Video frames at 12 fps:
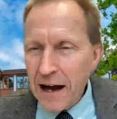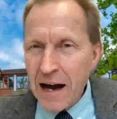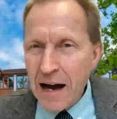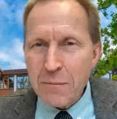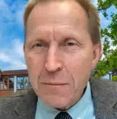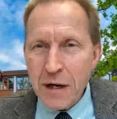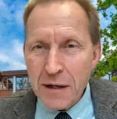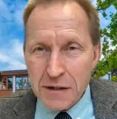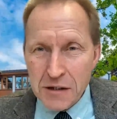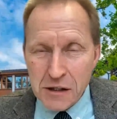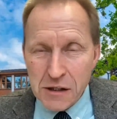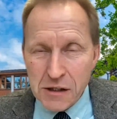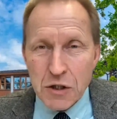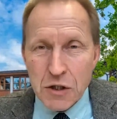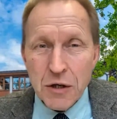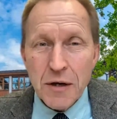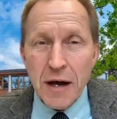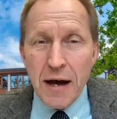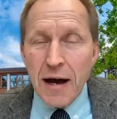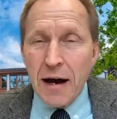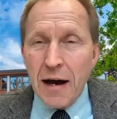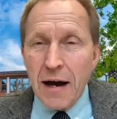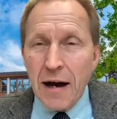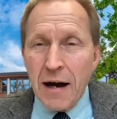I am Anders
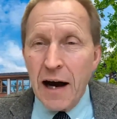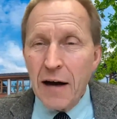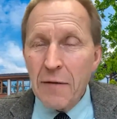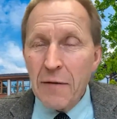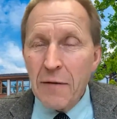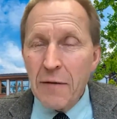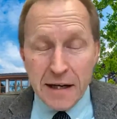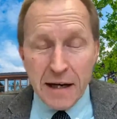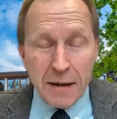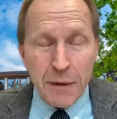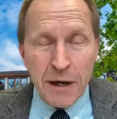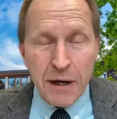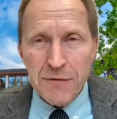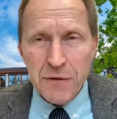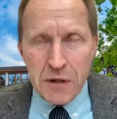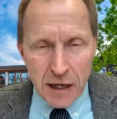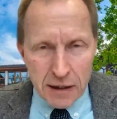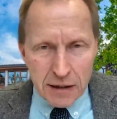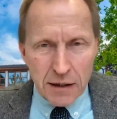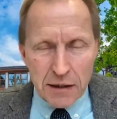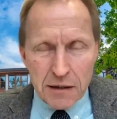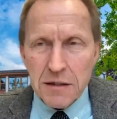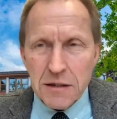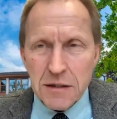Carlsson. I've been at MIS for 10
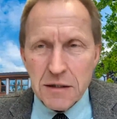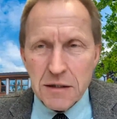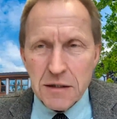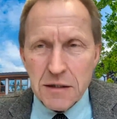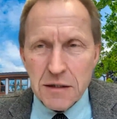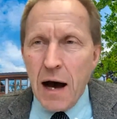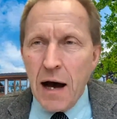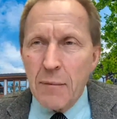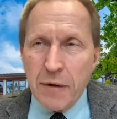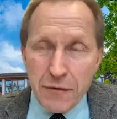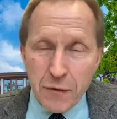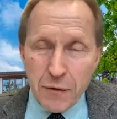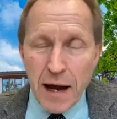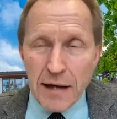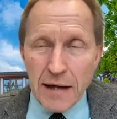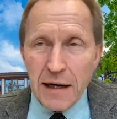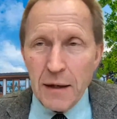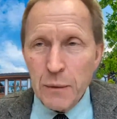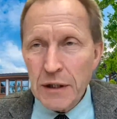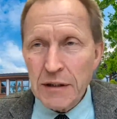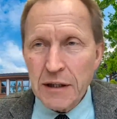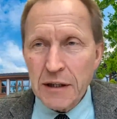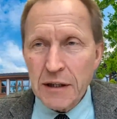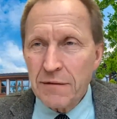years. Before that,
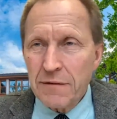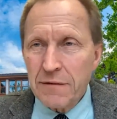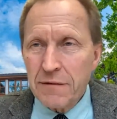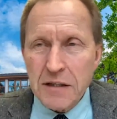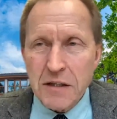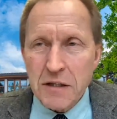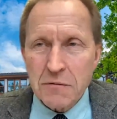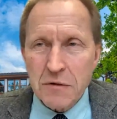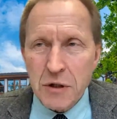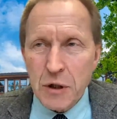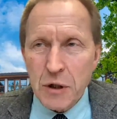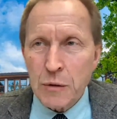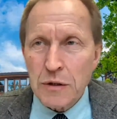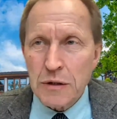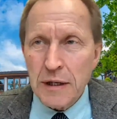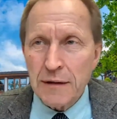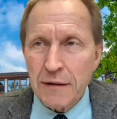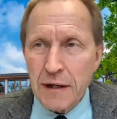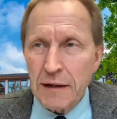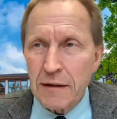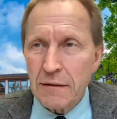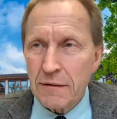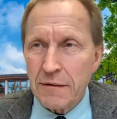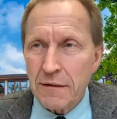I worked at various schools
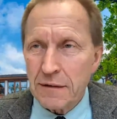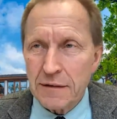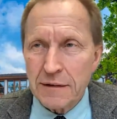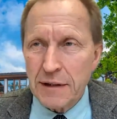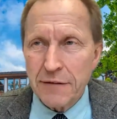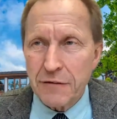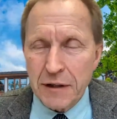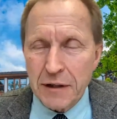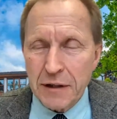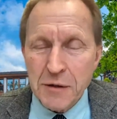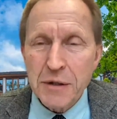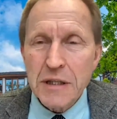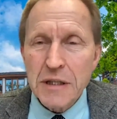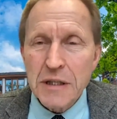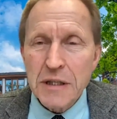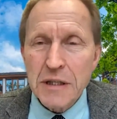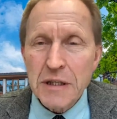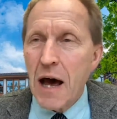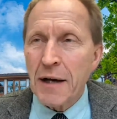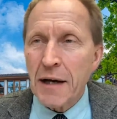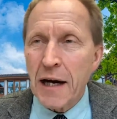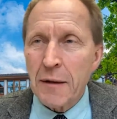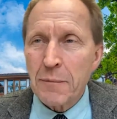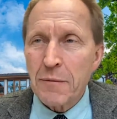in different countries,
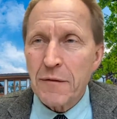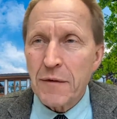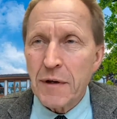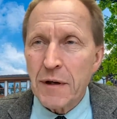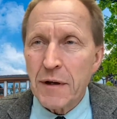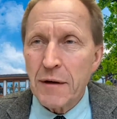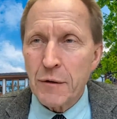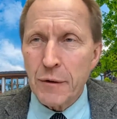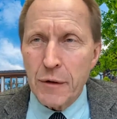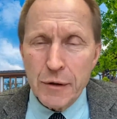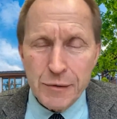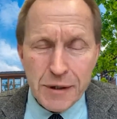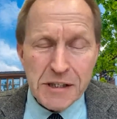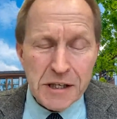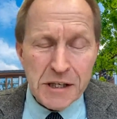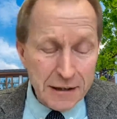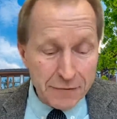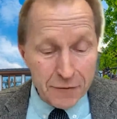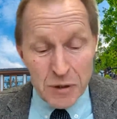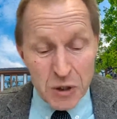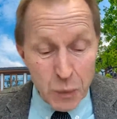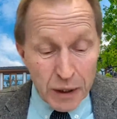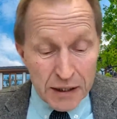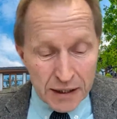and I'm
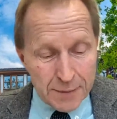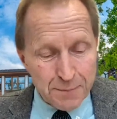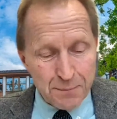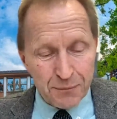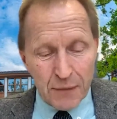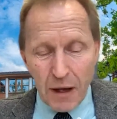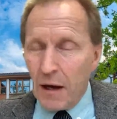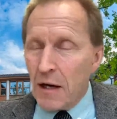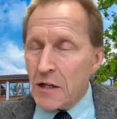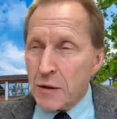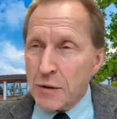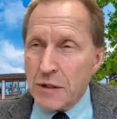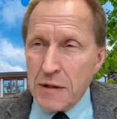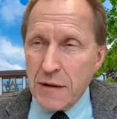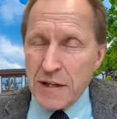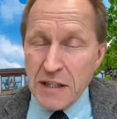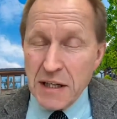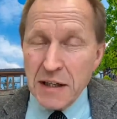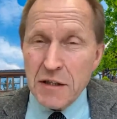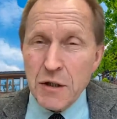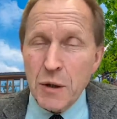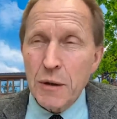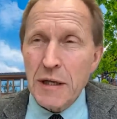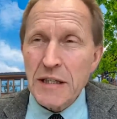originally from Sweden. So the senior
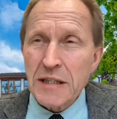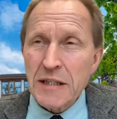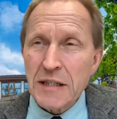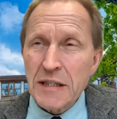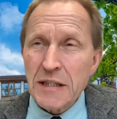school is